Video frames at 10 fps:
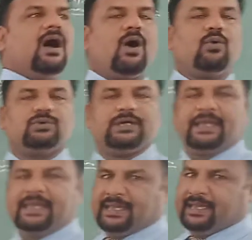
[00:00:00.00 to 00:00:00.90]
how the
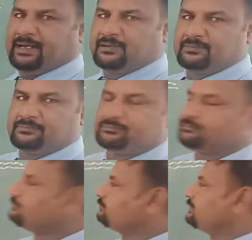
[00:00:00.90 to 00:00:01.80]
air
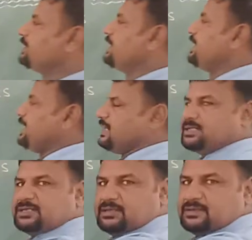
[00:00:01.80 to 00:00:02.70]

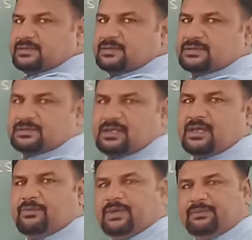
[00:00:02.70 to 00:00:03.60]
enters
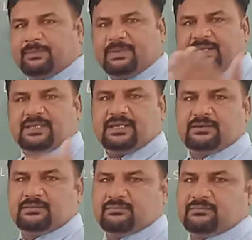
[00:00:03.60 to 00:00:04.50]
when we breathe
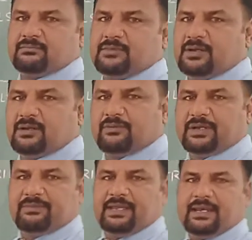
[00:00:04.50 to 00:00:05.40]
in, when
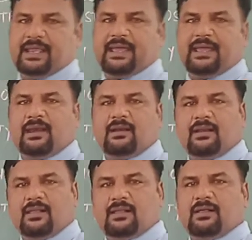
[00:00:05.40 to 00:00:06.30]
we
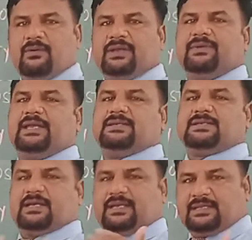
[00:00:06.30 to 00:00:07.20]
inhale, when we
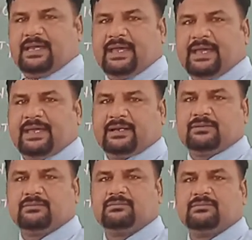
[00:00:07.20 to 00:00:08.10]
intake the
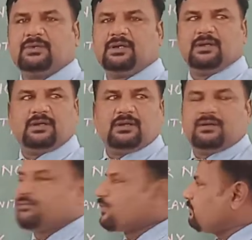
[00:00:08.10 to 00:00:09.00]

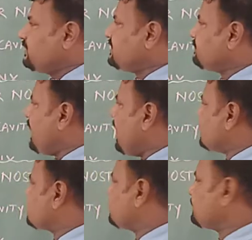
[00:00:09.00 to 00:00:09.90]
air. From this
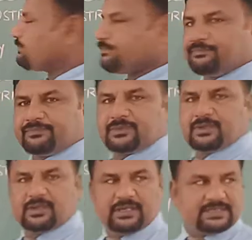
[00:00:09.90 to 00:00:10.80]

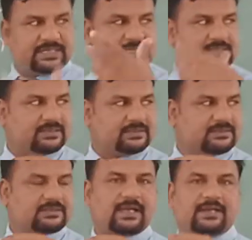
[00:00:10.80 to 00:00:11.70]
part, it enters
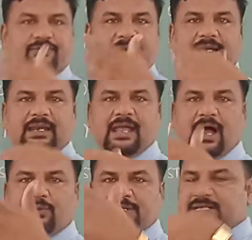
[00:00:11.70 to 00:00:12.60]
and finally how it